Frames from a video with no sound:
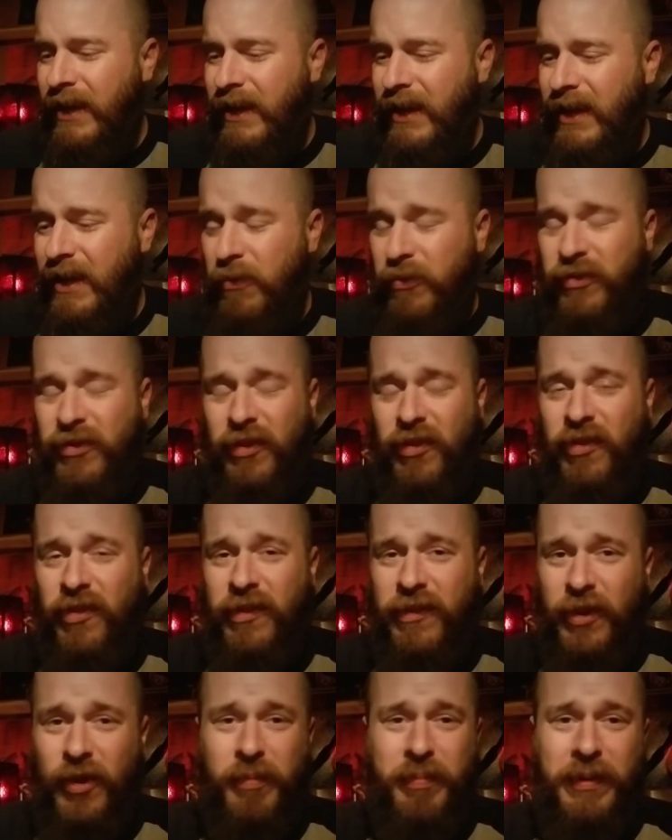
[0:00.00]
it was just
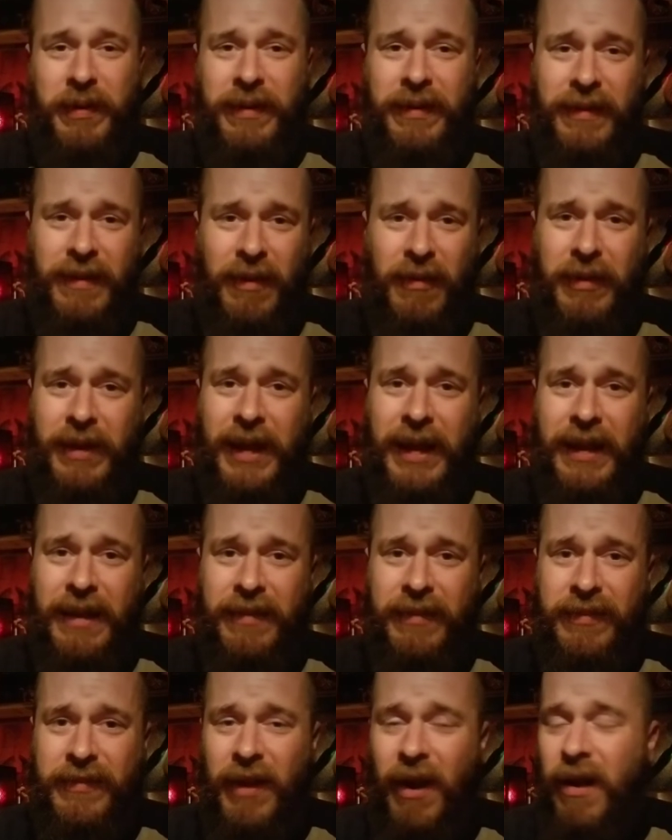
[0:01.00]
stupid,
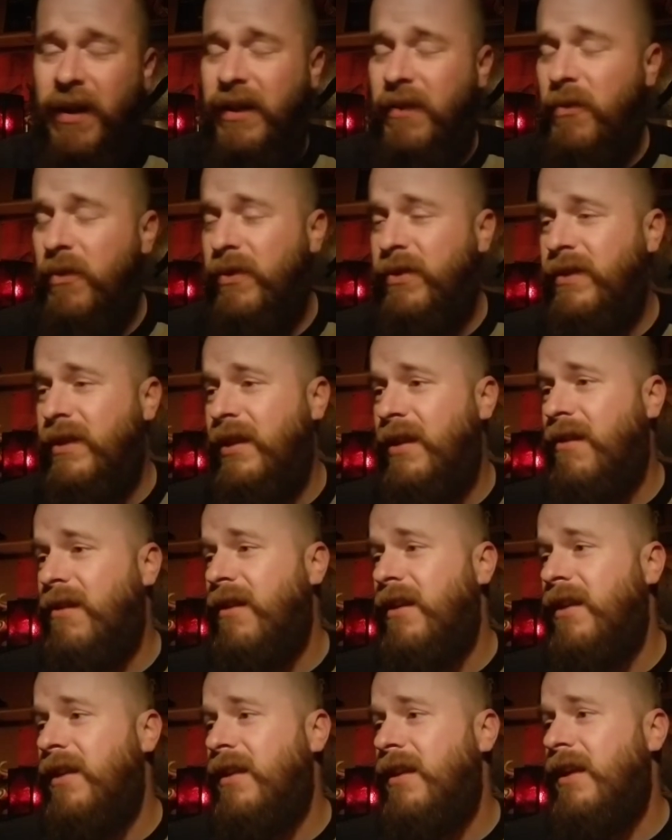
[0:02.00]
okay? Starting with
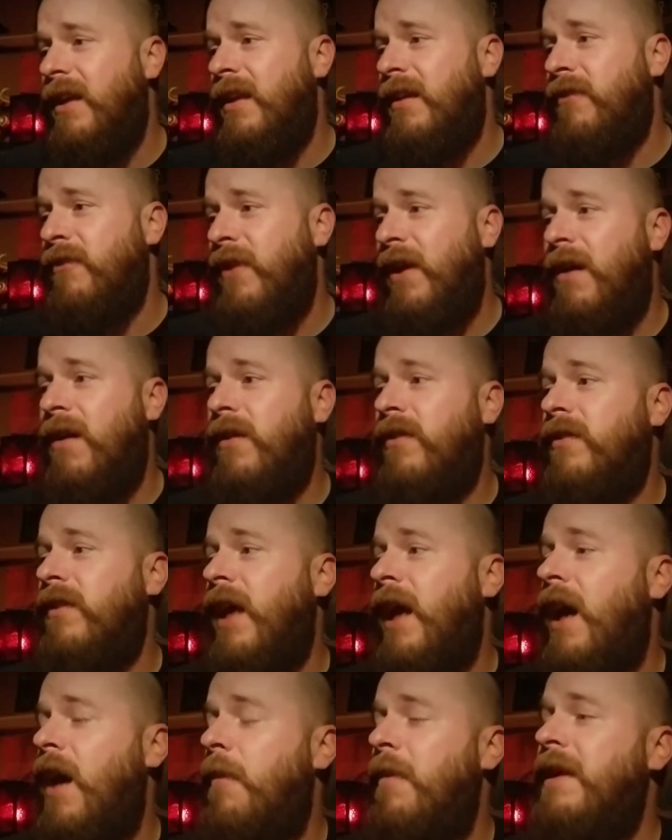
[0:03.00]
Tyrion and Varys,
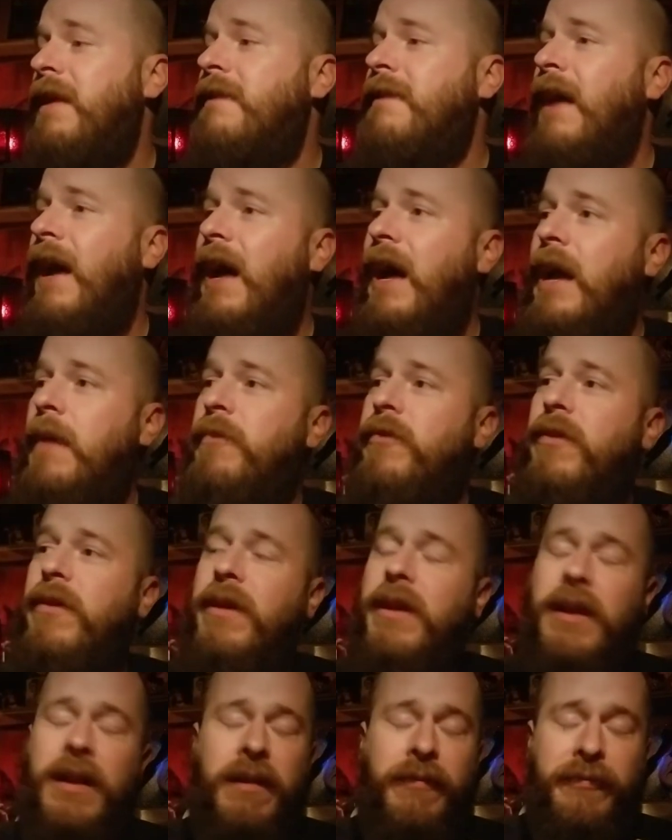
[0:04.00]
how many times are
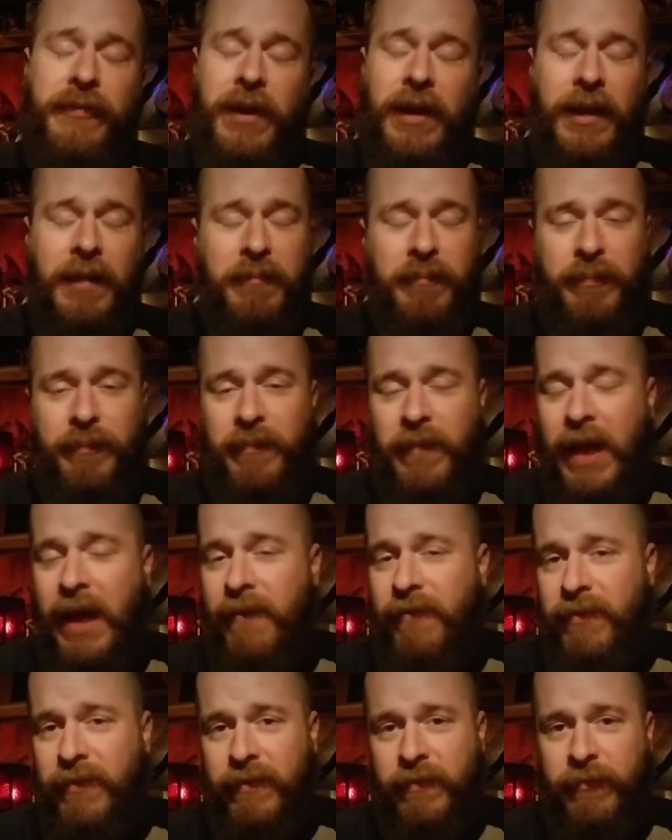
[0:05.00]
they going to fucking
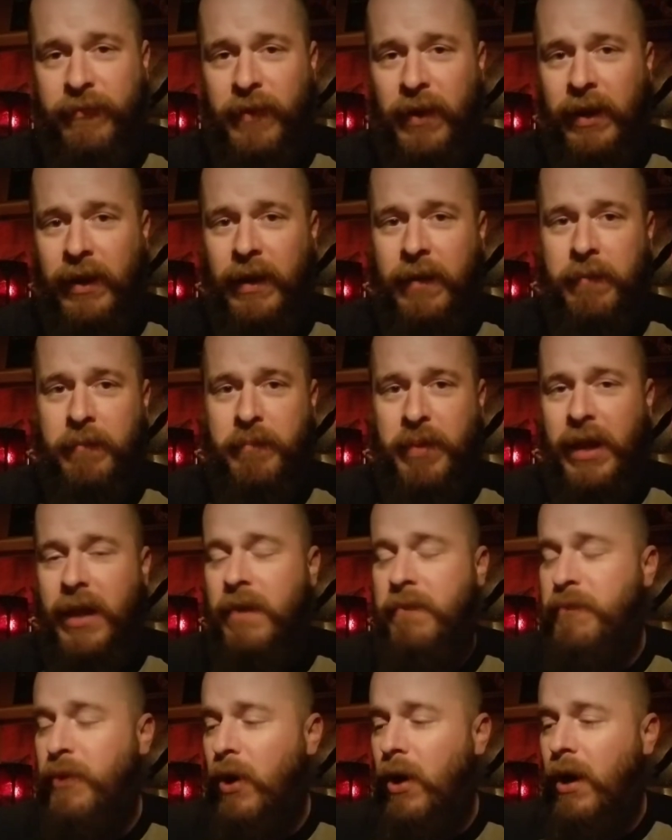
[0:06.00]
have this fucking
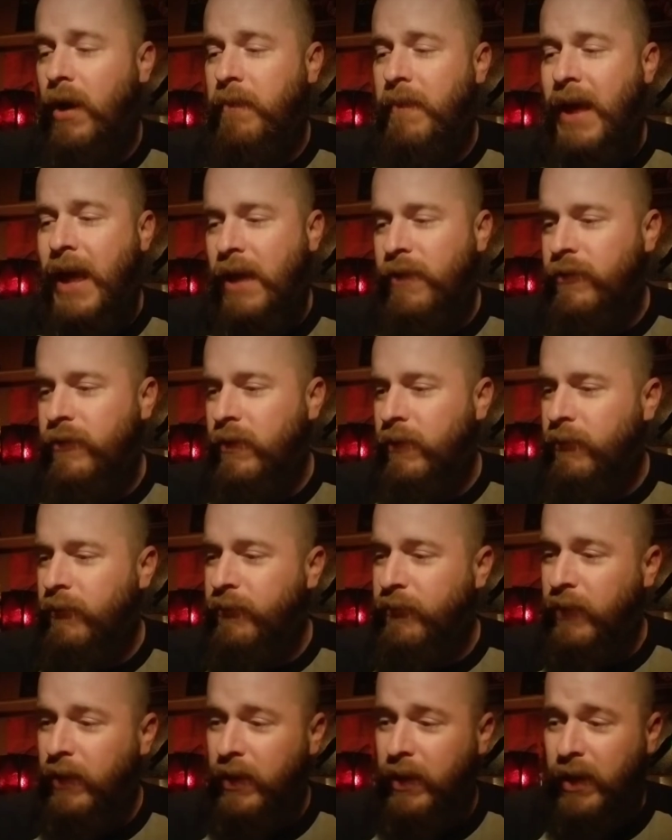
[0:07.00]
ping-pong match
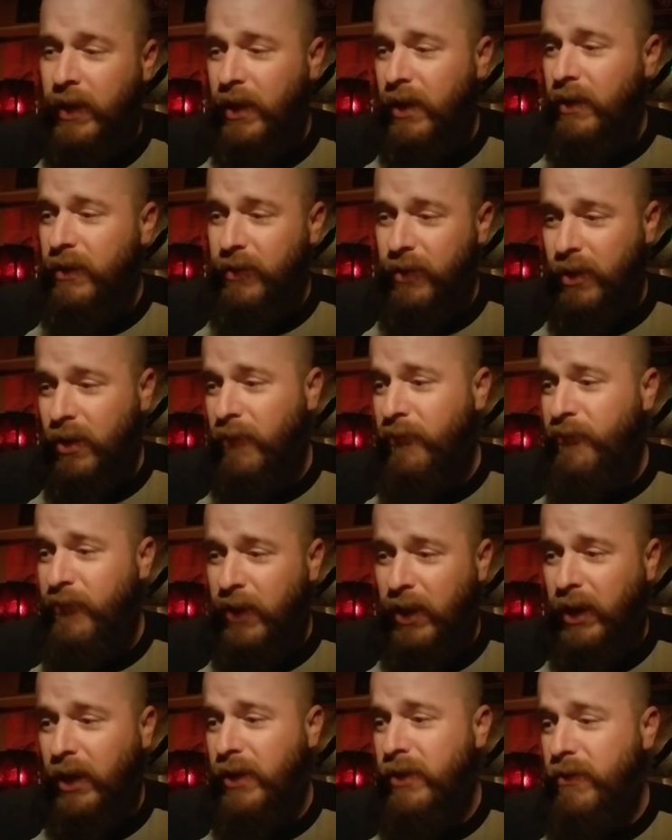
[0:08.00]
of, you're a
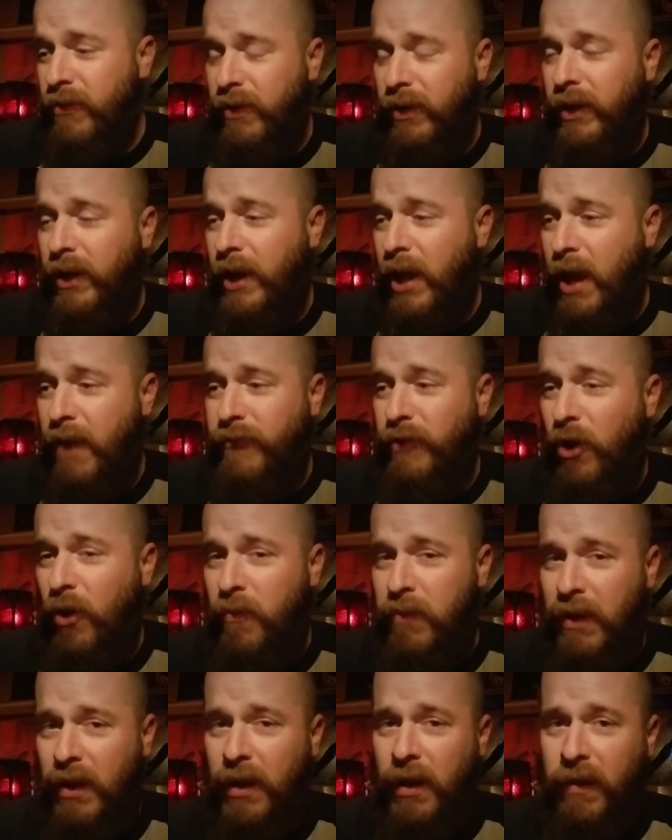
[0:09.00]
fucking eunuch and have no
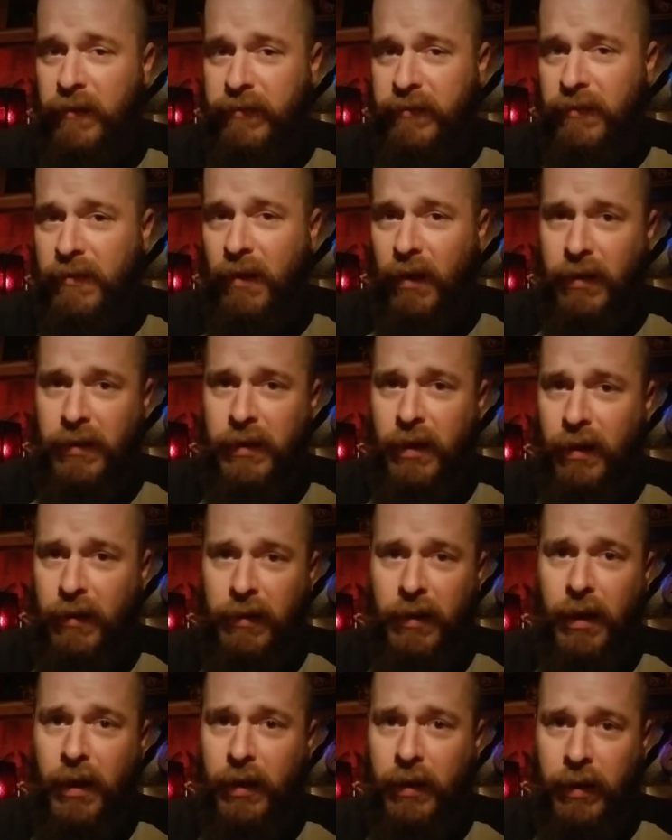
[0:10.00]
balls, nuck, nuck,
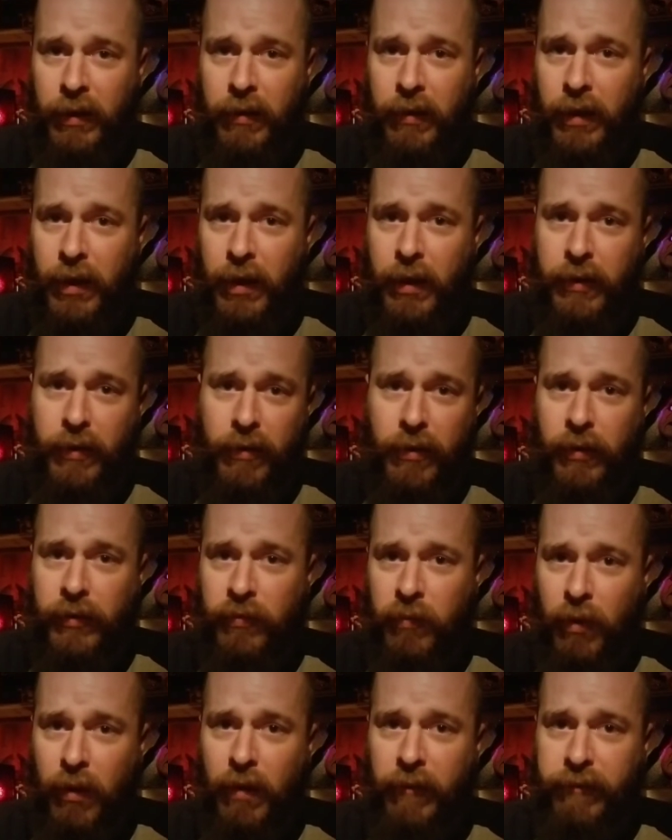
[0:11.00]
nuck, and yeah, you're a
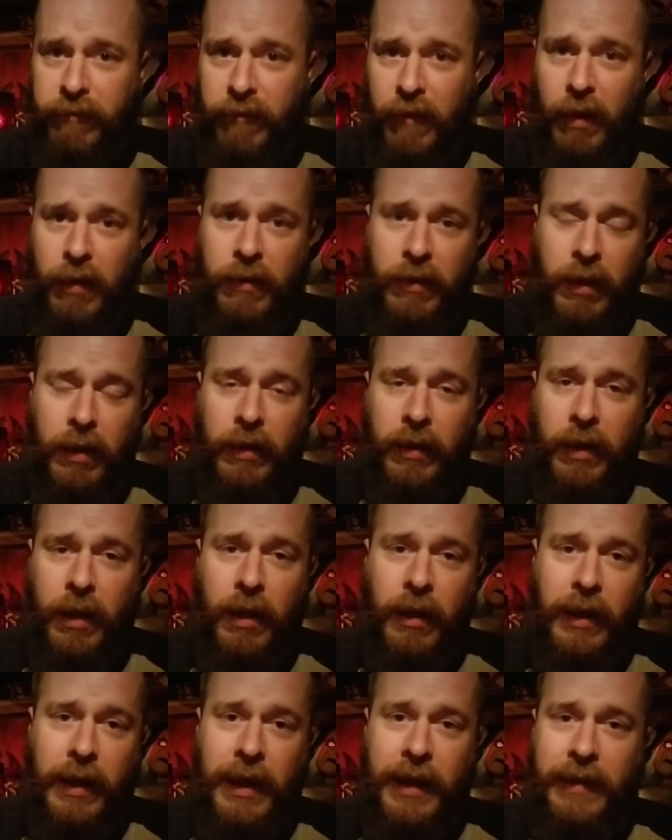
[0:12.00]
dwarf, nuck, nuck,
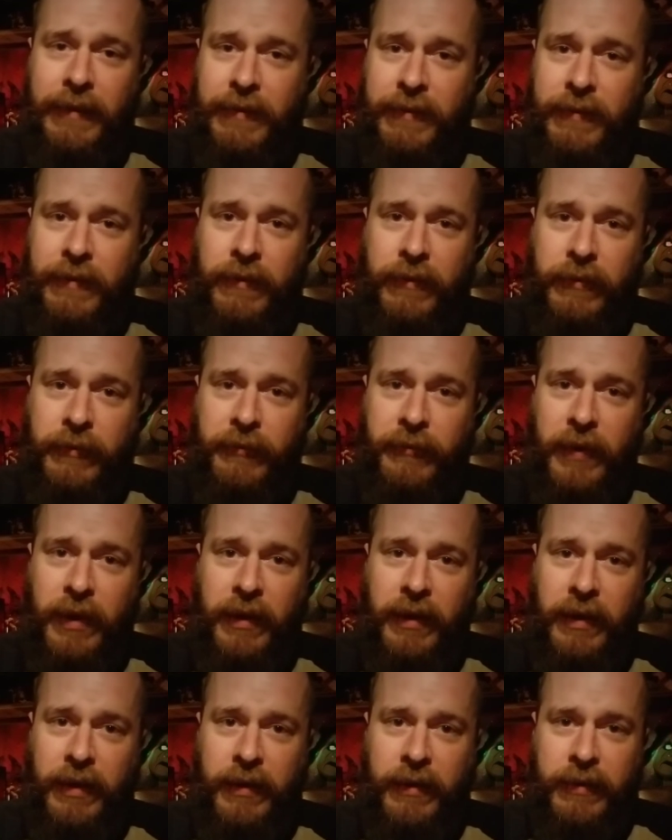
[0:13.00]
nuck. It's just
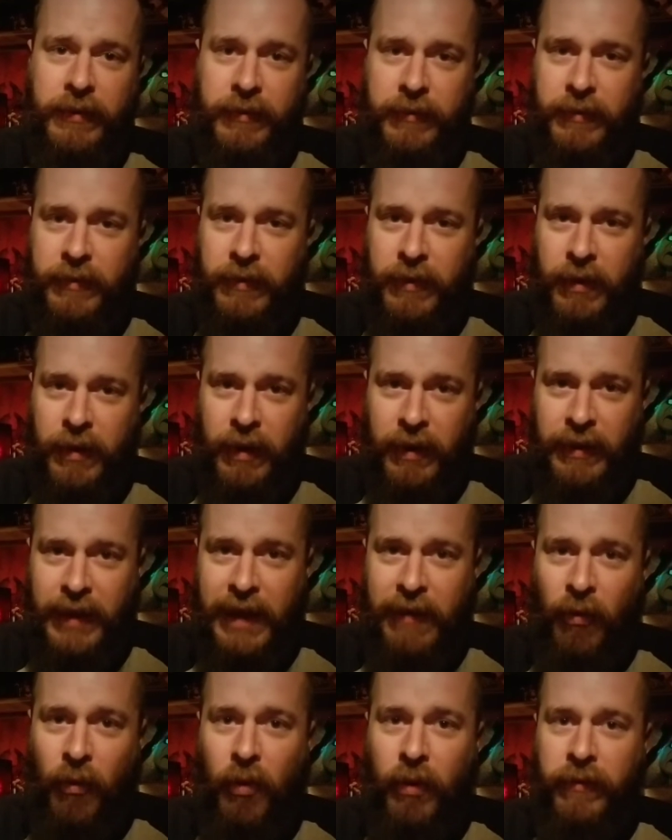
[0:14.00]
fucking, all right,
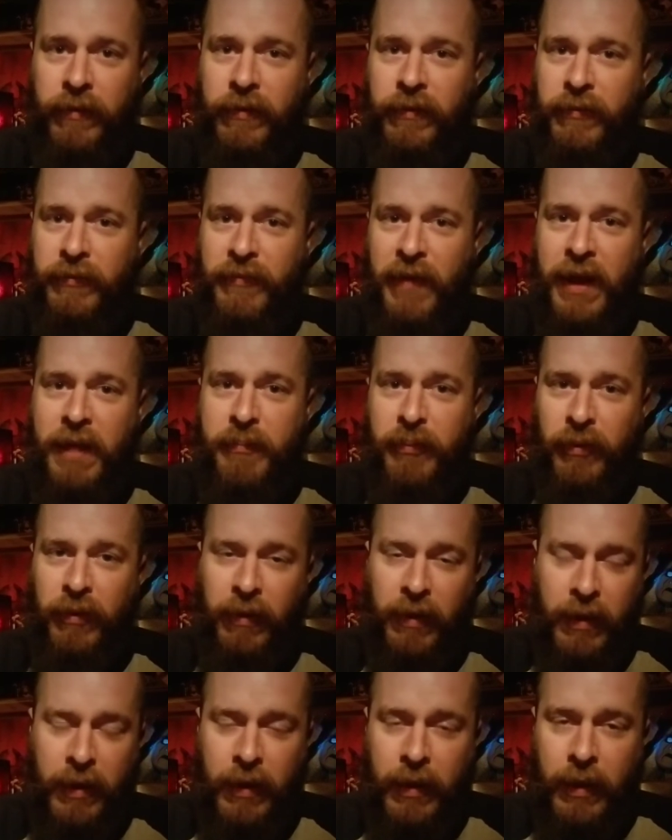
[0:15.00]
that horse is
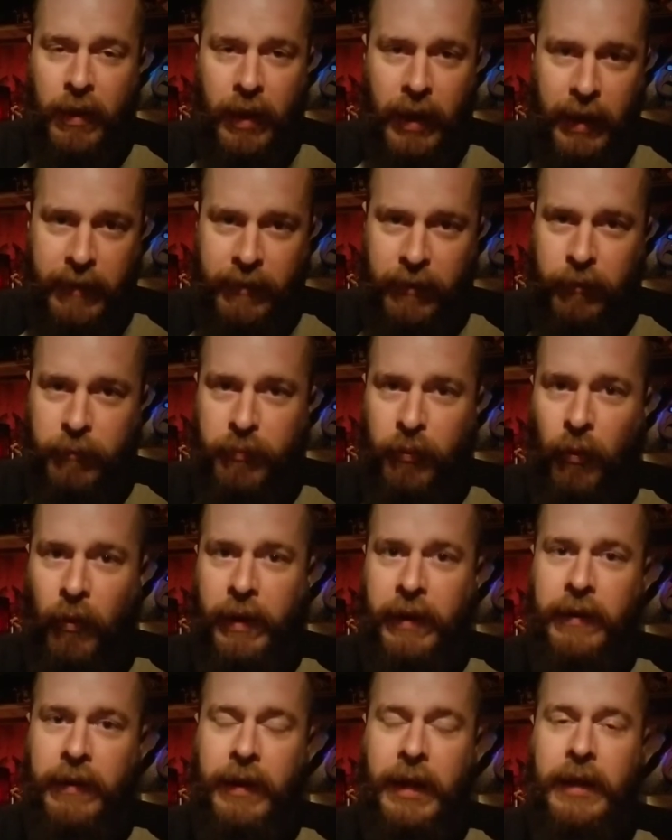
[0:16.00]
vapor at this
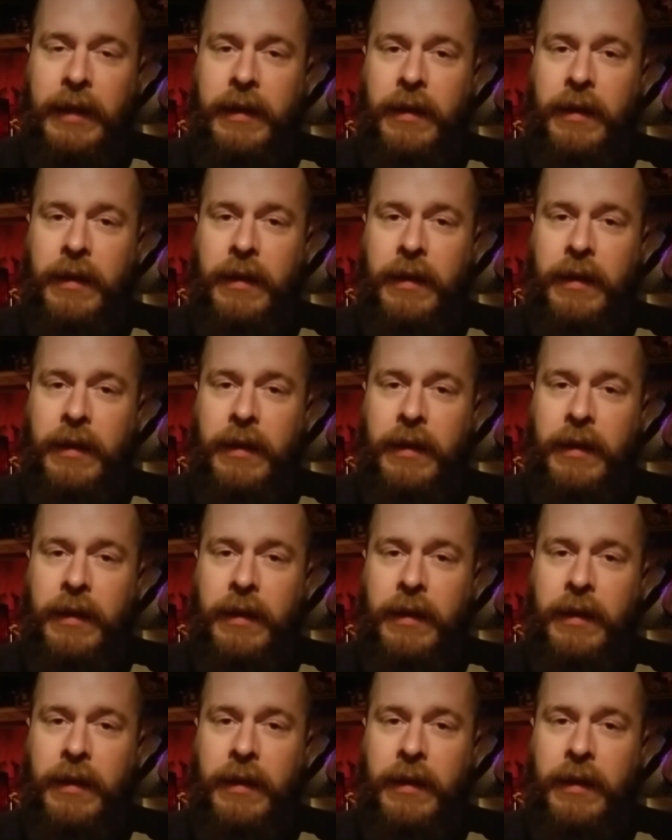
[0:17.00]
point.